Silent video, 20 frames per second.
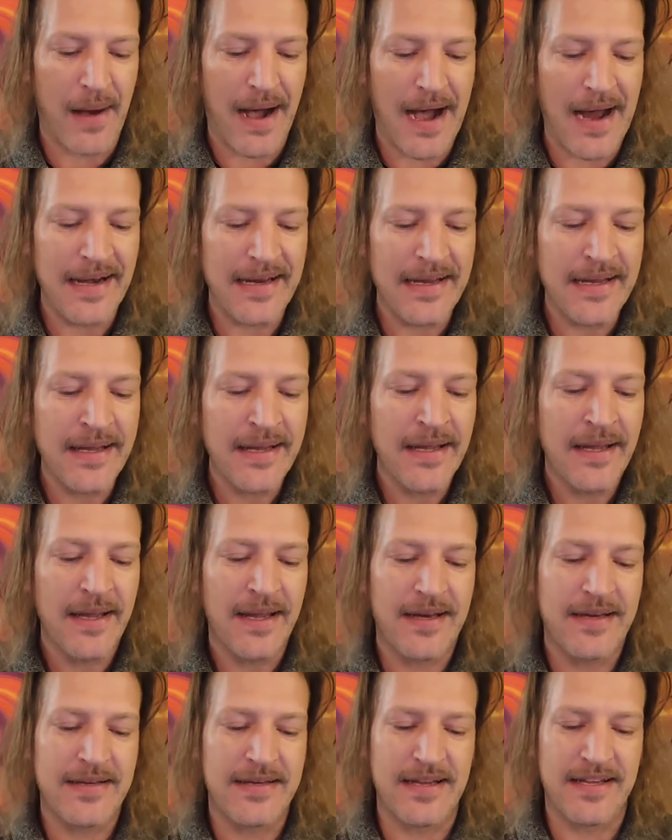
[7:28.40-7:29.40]
body
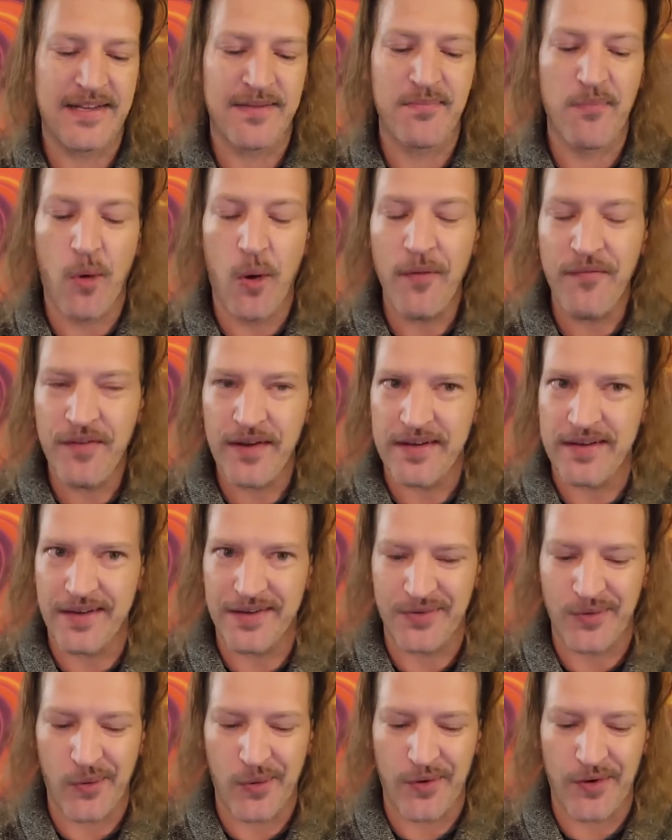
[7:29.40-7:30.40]
dysmorphic
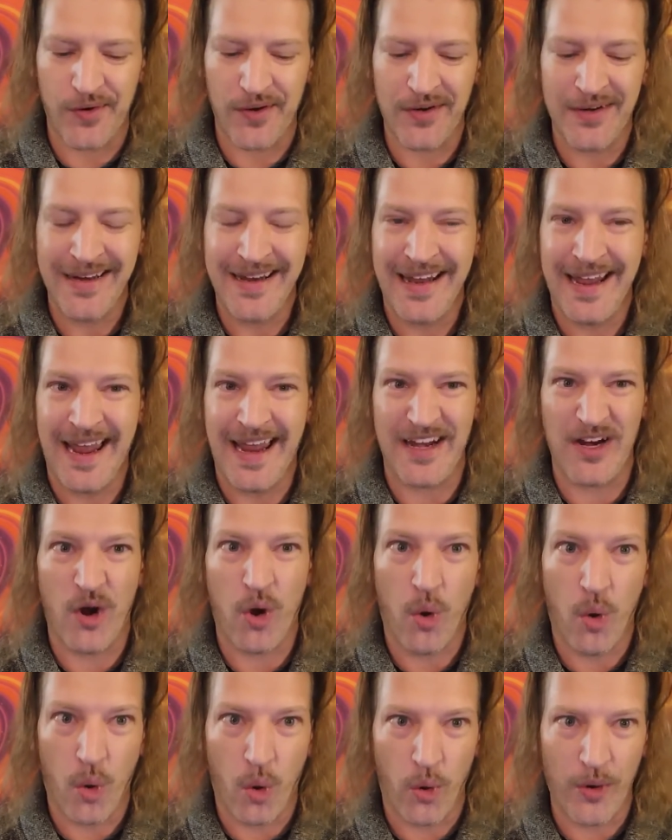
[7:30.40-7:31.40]
disorder, and
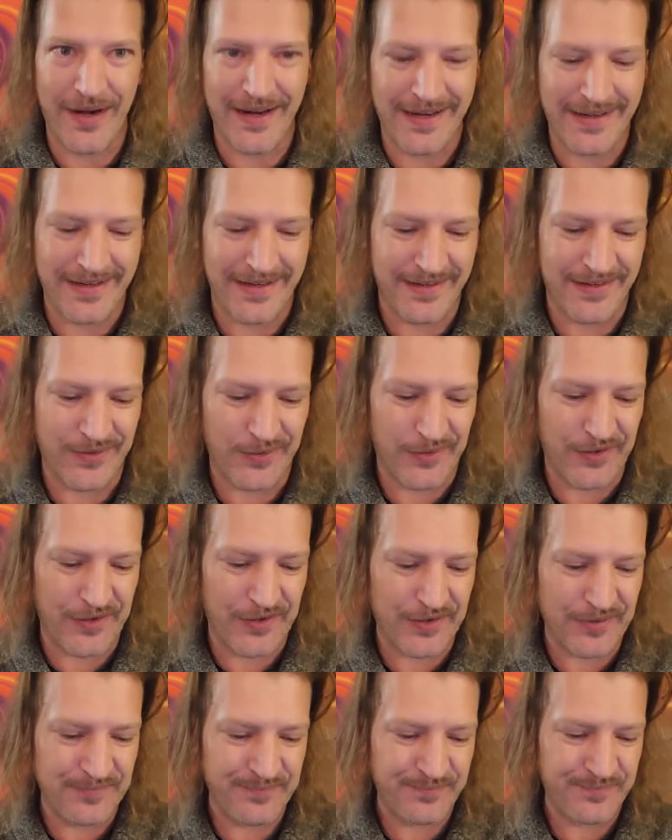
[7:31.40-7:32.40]
hoarding
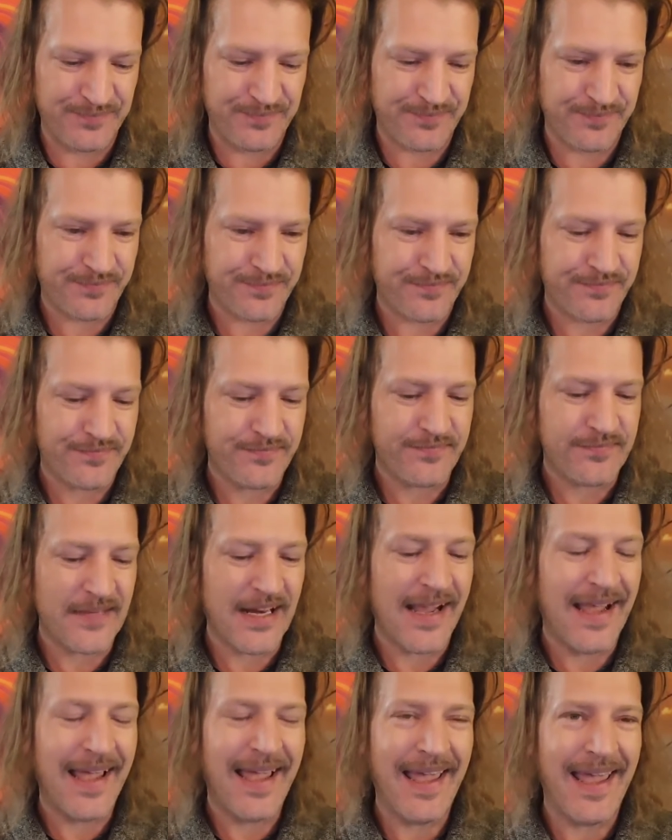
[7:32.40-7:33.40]
disorder.
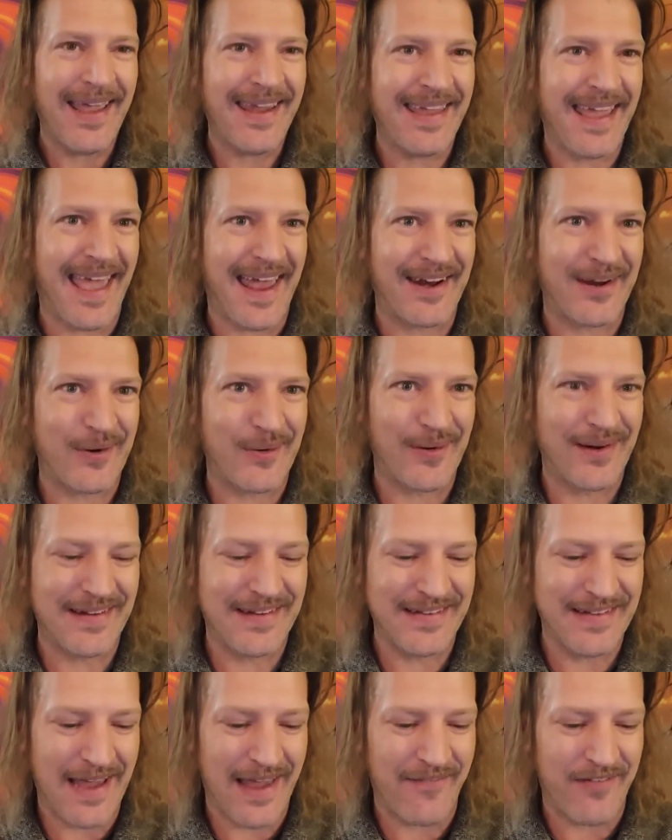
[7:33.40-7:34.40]
Category
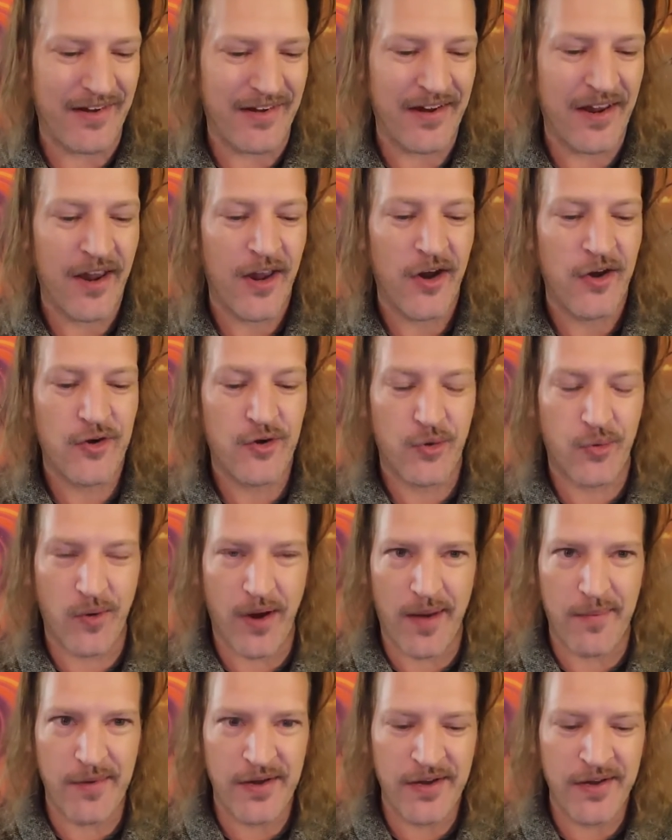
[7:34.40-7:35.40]
seven,
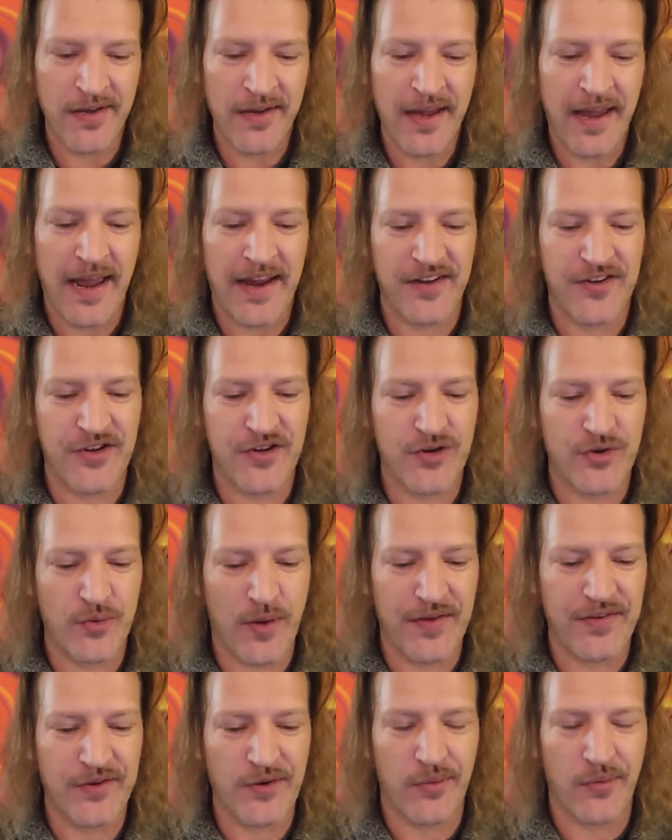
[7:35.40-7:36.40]
trauma and
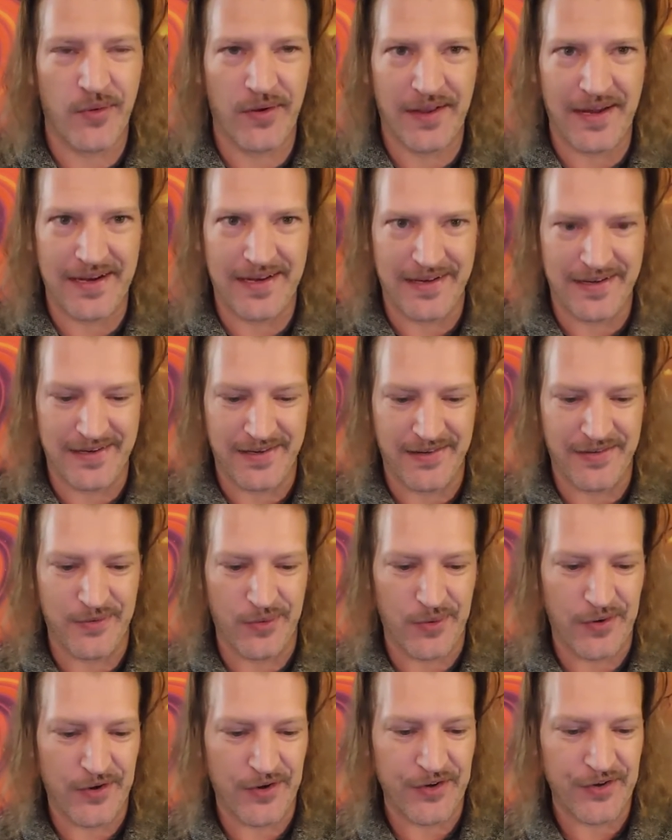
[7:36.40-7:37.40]
stressor-related
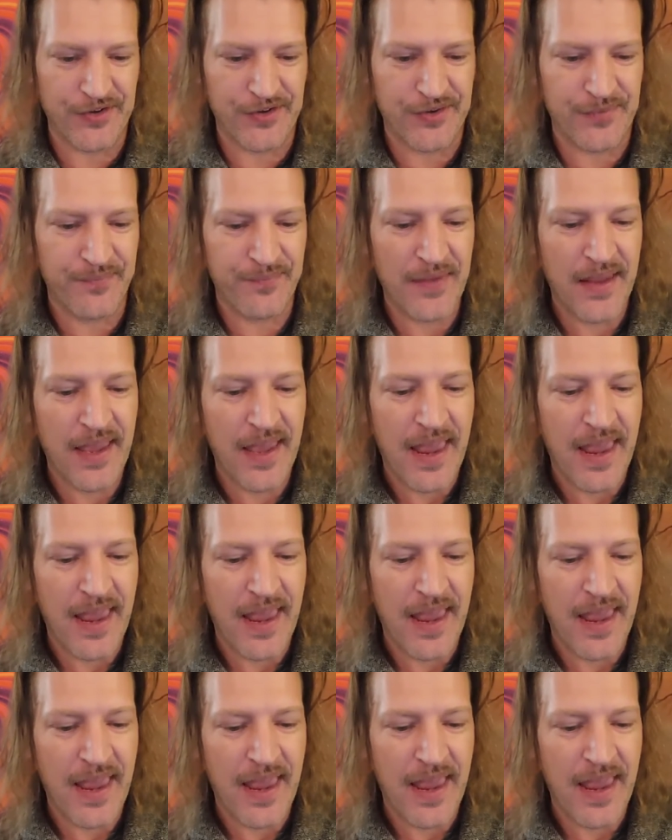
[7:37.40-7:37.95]
disorders.